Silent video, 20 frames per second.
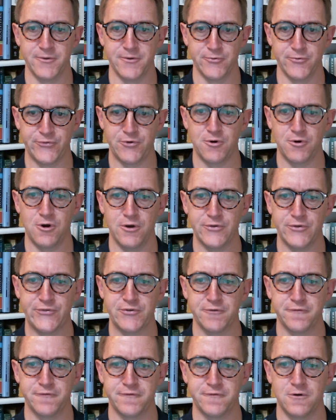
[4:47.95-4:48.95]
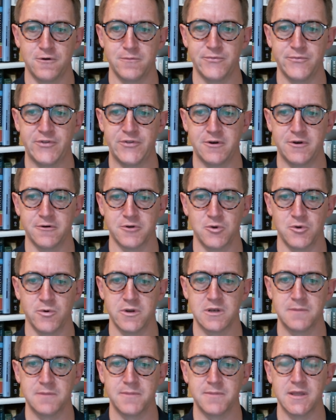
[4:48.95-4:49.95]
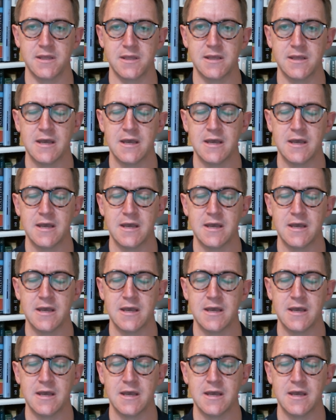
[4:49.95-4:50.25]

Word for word: those are also firms that are going to be